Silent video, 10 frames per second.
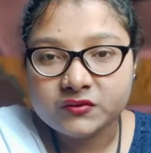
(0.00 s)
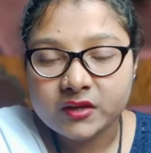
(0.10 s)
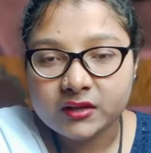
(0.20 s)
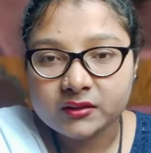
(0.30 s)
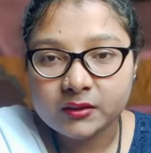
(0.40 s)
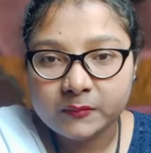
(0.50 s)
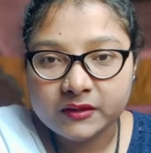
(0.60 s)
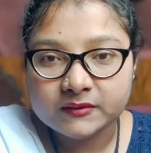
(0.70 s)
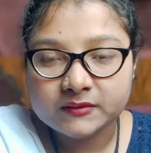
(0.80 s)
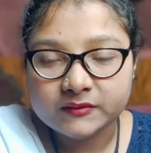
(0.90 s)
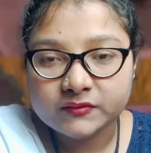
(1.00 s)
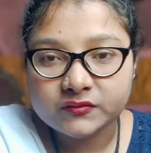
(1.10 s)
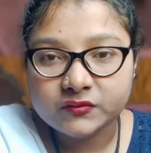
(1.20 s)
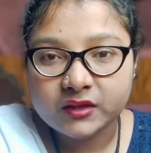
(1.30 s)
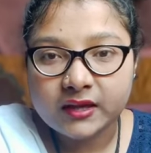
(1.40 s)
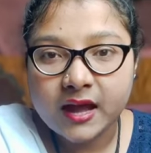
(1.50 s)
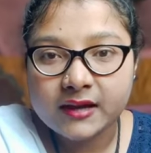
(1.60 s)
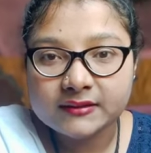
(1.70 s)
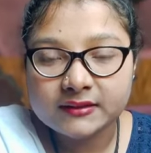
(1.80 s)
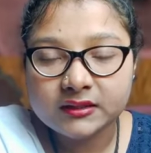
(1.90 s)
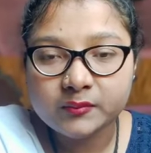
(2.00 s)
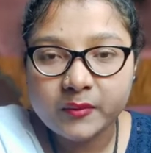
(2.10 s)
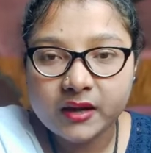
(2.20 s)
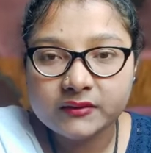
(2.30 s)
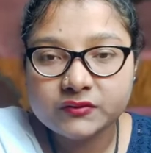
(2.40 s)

another place, so they can't see the path.